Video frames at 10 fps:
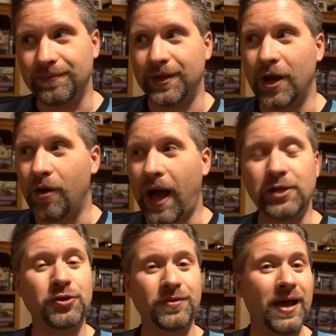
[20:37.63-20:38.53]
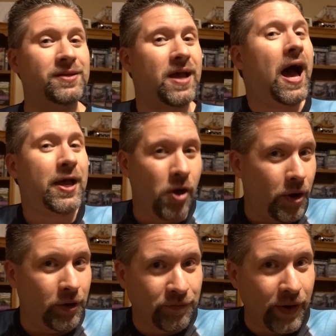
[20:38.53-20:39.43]
I took that as a high
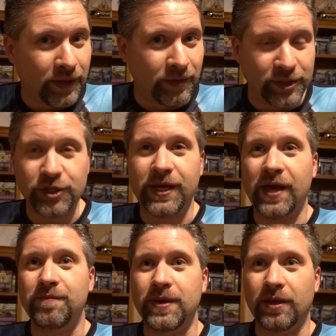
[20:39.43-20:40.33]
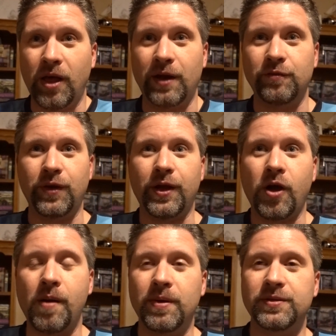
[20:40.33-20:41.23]
honor, frankly. She gave me a lot of great
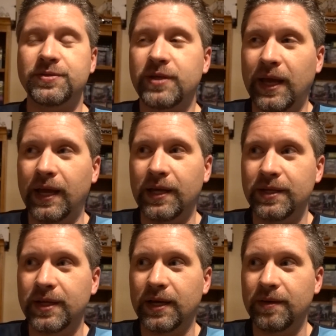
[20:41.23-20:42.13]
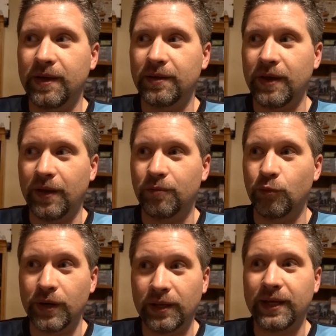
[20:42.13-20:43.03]
comments and
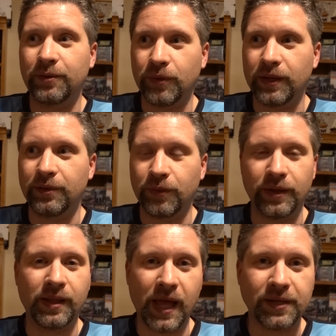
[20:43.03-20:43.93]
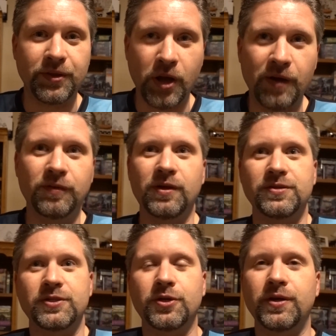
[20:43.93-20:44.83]
really, really, really liked the novel
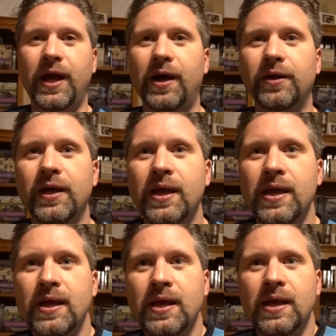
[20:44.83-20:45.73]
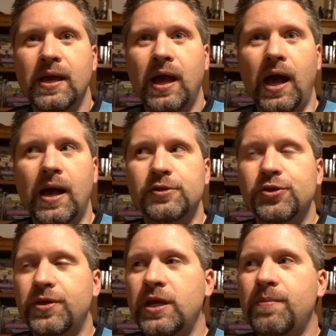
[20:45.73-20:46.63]
as it turned out.
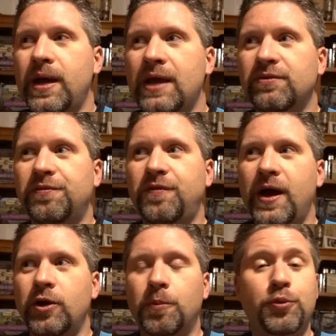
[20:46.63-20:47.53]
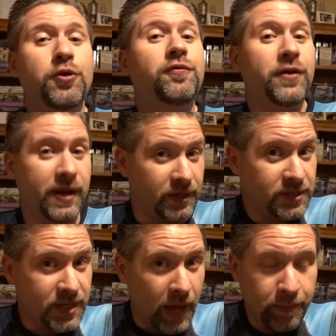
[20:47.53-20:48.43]
So then you might have a final proofreading
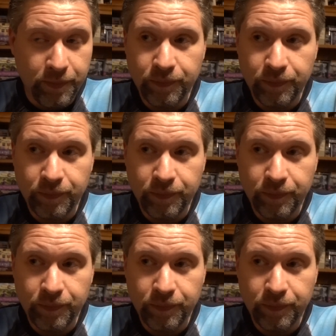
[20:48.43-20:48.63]
step,